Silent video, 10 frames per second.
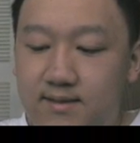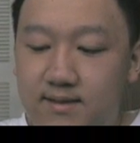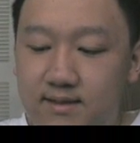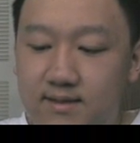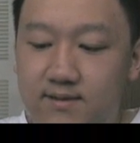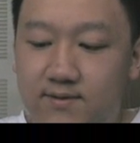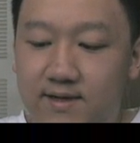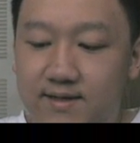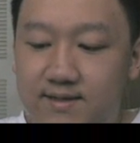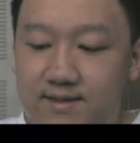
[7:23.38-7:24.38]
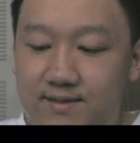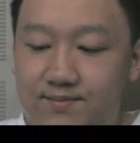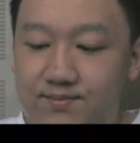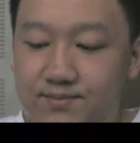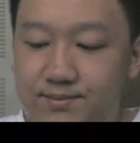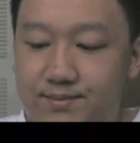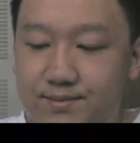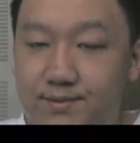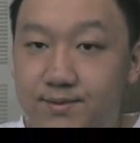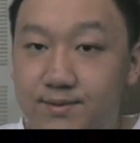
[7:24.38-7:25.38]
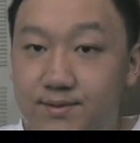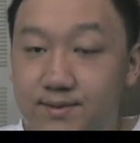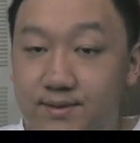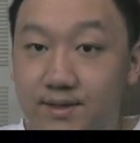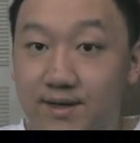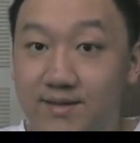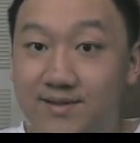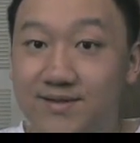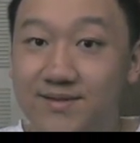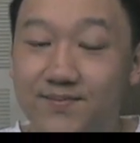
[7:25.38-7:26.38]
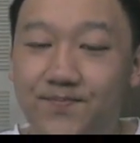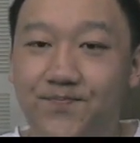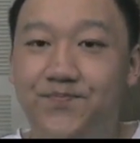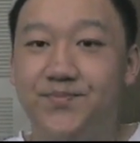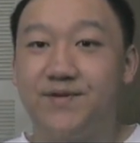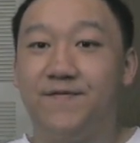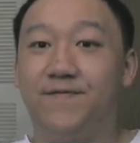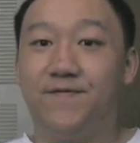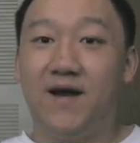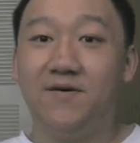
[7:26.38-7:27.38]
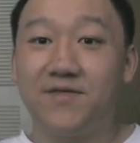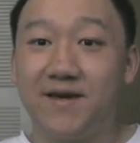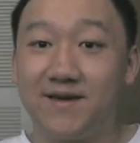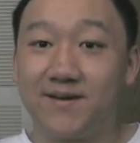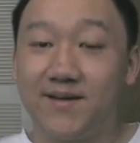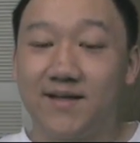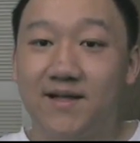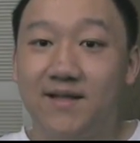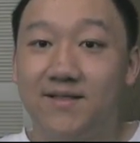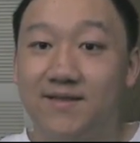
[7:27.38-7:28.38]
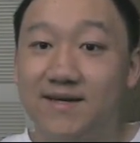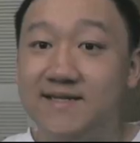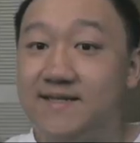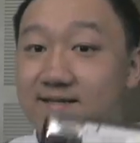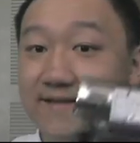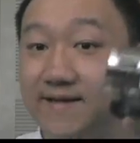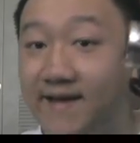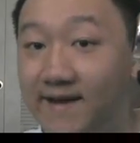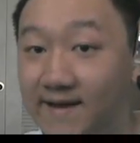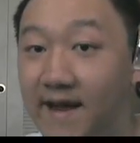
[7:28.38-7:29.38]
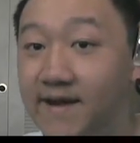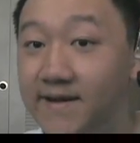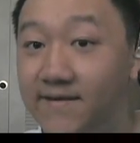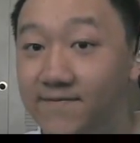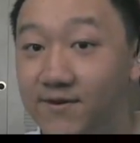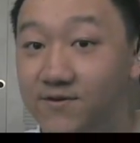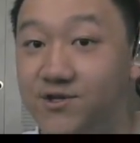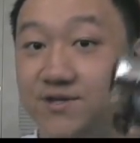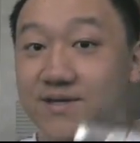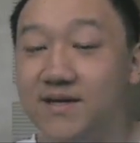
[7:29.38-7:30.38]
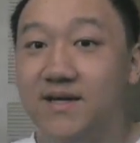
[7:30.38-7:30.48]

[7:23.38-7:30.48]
Anyways, and final thing. This is the Canadian version.